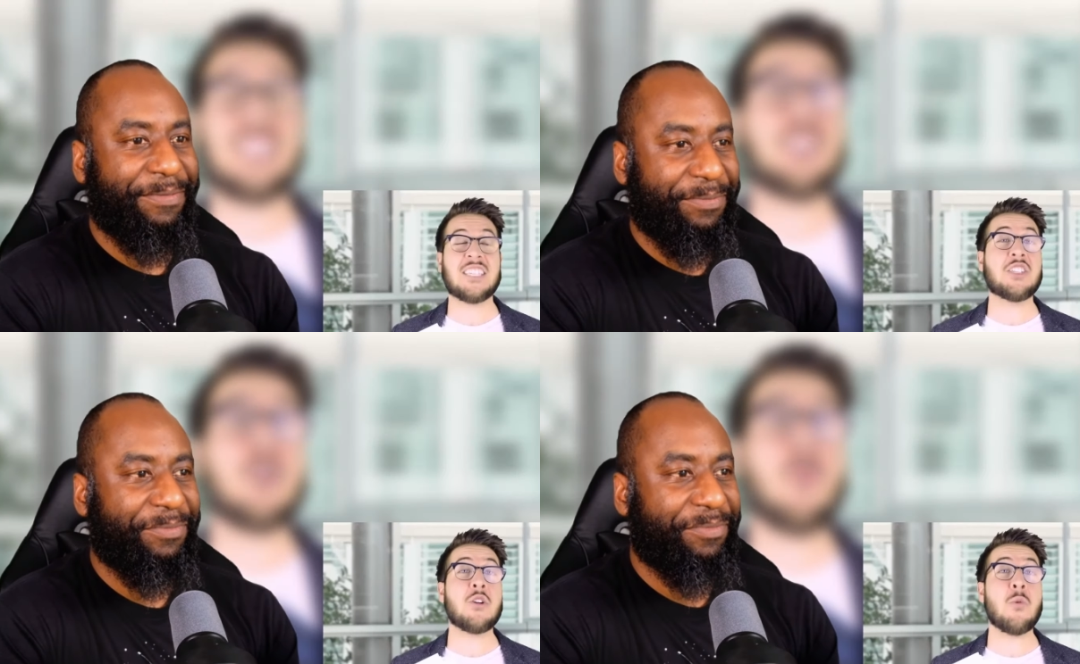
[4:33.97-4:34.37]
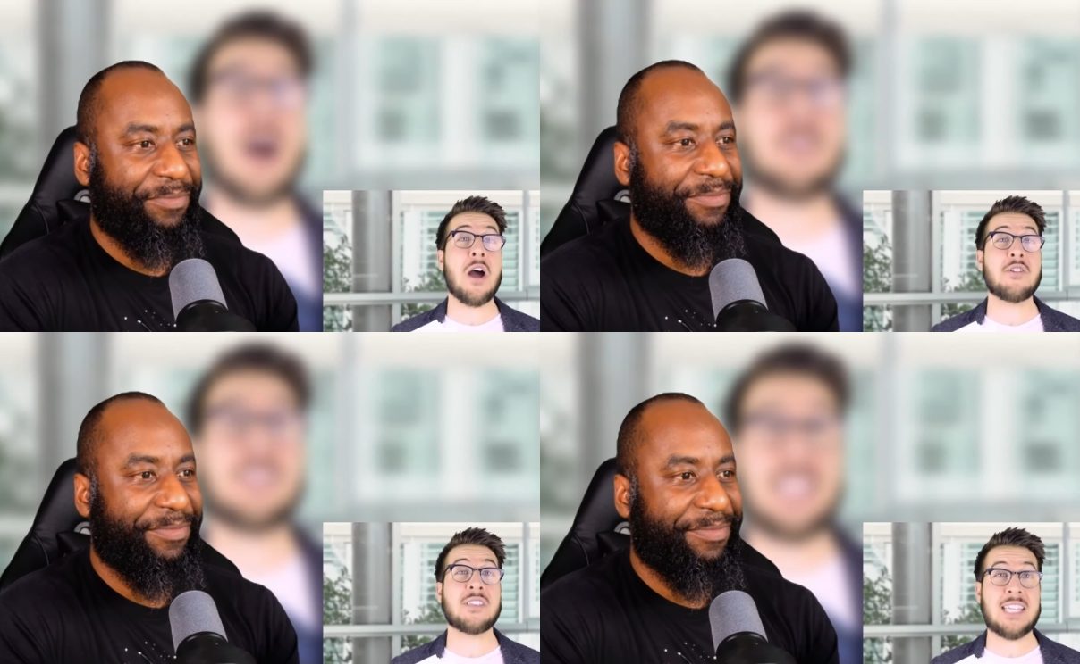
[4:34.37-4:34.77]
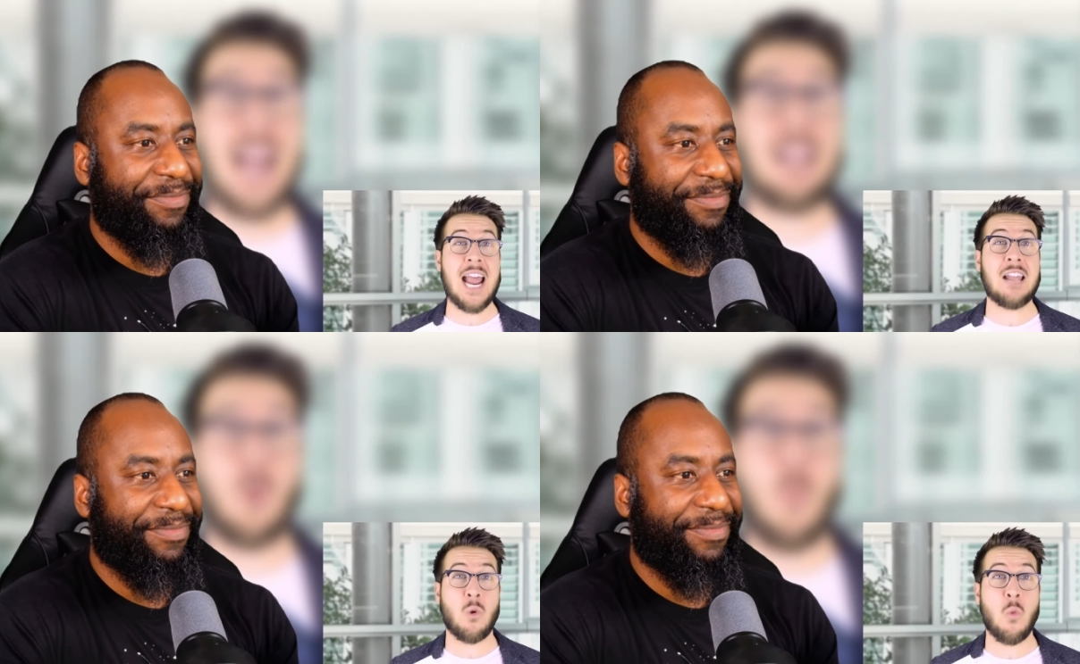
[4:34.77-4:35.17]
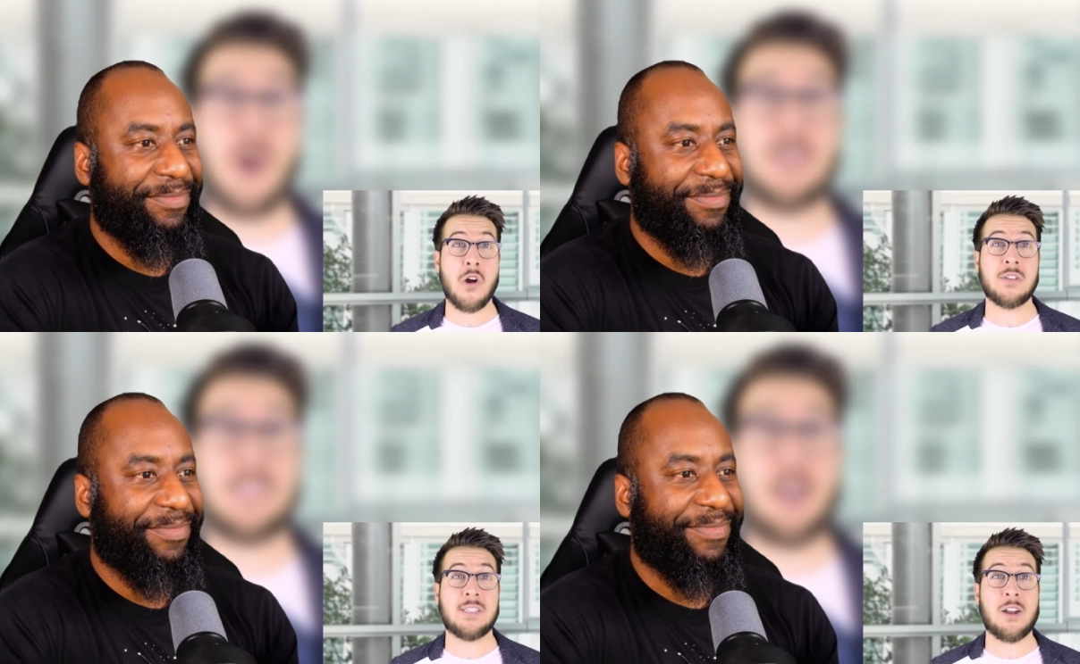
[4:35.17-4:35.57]
Speaker 1: Yeah, it's like, do you
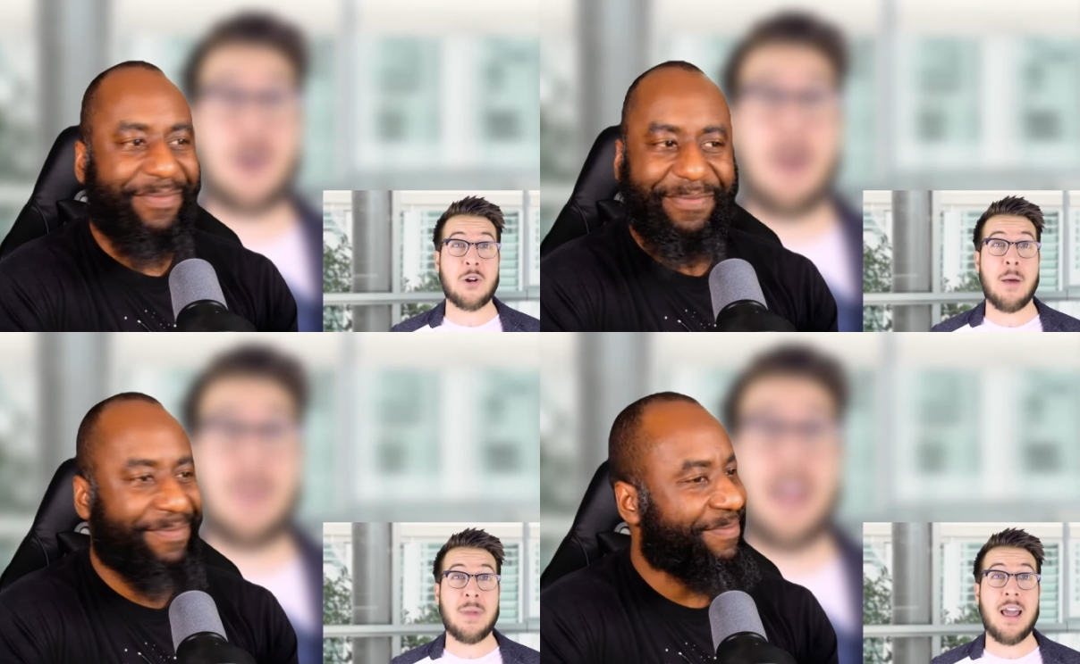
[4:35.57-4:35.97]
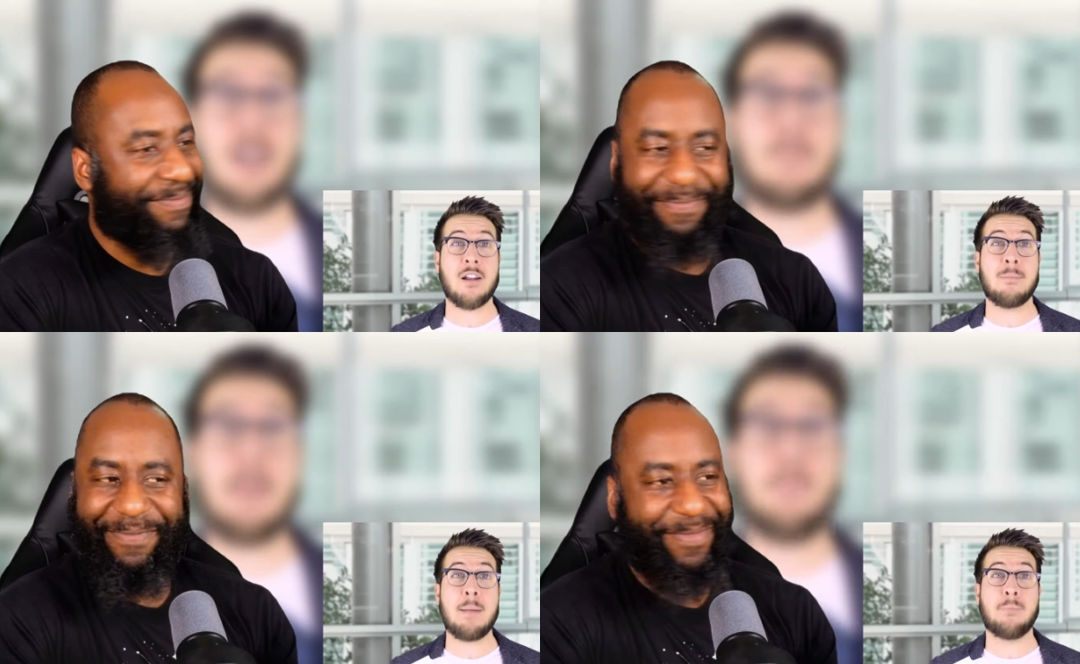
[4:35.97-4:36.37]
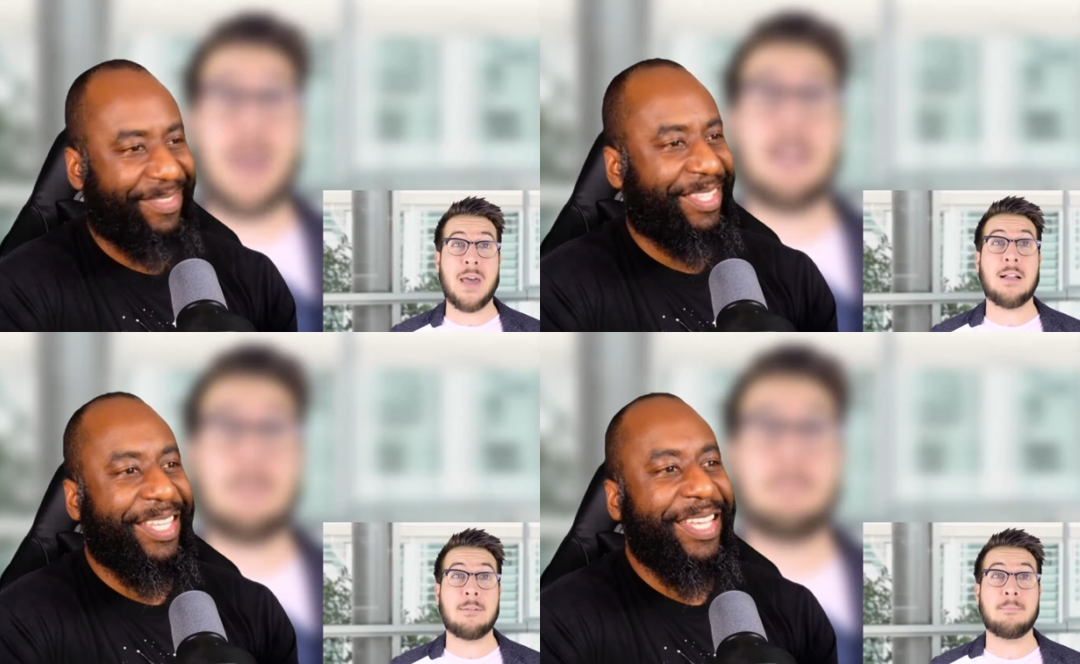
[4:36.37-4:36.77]
understand the words that are coming out of my